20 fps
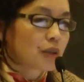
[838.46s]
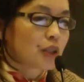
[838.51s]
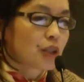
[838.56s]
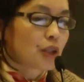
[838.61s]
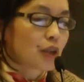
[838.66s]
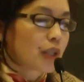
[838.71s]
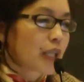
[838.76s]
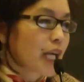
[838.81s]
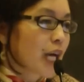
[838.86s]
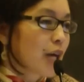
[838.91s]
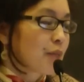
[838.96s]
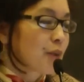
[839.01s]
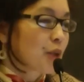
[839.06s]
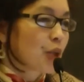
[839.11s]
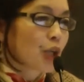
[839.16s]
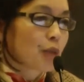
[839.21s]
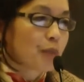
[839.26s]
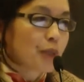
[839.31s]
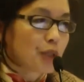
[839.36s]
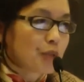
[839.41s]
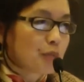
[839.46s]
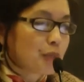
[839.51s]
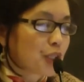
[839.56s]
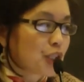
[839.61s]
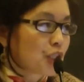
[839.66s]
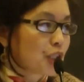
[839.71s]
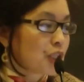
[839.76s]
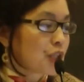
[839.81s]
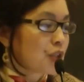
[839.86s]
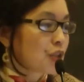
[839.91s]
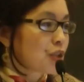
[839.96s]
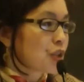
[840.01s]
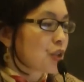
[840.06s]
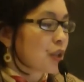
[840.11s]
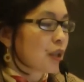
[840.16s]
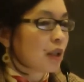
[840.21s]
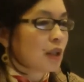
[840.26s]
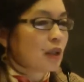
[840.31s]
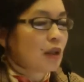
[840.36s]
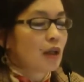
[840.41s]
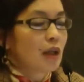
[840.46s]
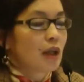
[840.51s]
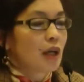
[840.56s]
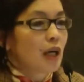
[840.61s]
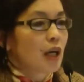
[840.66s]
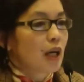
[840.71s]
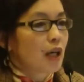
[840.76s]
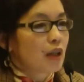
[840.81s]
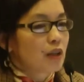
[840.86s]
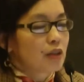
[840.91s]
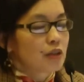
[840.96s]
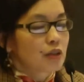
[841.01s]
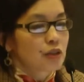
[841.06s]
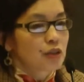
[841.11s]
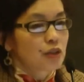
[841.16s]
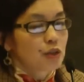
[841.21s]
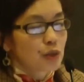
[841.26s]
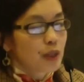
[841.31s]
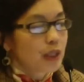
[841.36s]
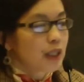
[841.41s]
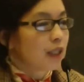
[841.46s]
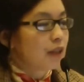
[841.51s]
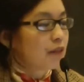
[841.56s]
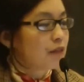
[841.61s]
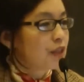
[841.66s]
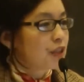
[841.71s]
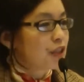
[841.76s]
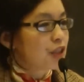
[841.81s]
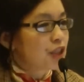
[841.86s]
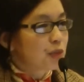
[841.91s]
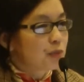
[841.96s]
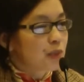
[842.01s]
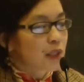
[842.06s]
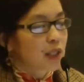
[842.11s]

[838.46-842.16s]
you know, cap carbon emissions, to do any of this, is